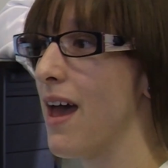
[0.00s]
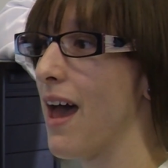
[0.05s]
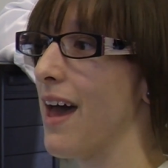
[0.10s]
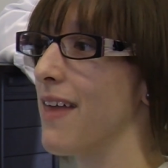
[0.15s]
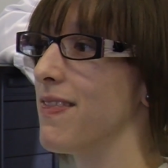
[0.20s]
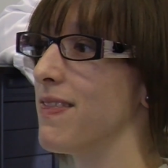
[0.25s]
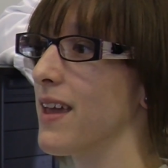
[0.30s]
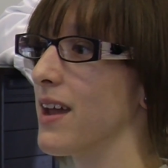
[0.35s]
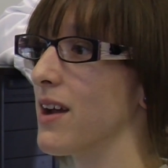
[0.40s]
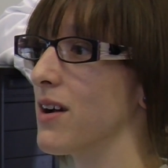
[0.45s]

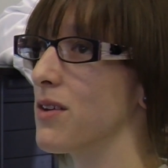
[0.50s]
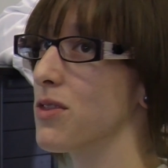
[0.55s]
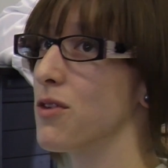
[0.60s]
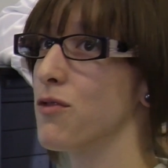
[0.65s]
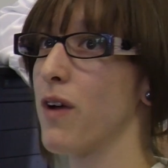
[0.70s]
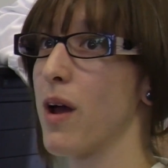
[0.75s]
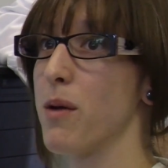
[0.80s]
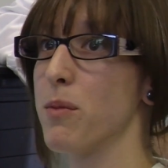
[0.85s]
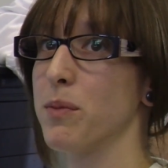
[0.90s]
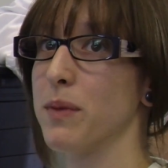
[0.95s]
and they are the
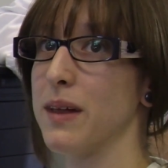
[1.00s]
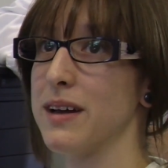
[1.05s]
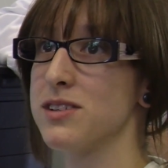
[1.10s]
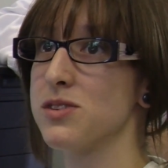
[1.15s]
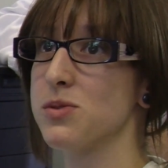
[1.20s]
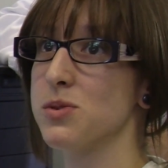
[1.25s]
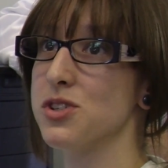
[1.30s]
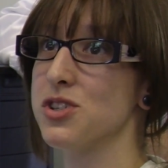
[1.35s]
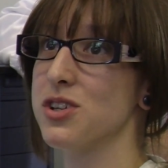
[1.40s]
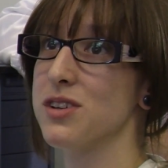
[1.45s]

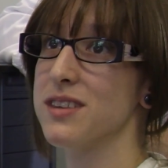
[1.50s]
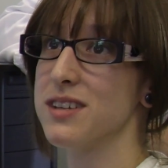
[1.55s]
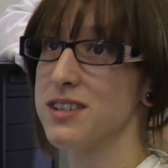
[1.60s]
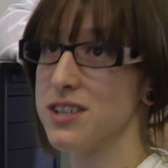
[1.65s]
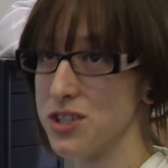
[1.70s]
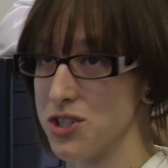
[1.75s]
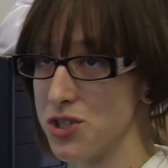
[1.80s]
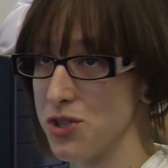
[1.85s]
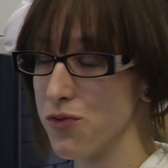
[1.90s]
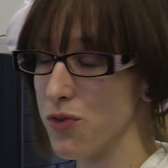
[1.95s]
fibroblasts, which are the
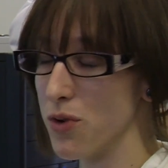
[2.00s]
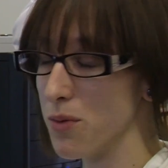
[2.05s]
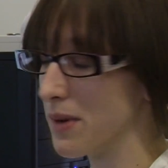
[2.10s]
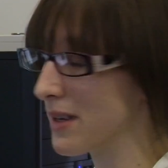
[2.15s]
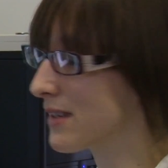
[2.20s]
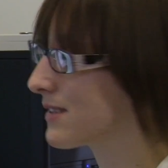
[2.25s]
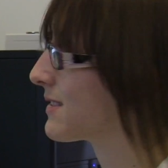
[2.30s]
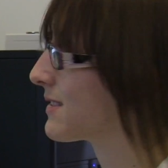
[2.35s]
tissue-forming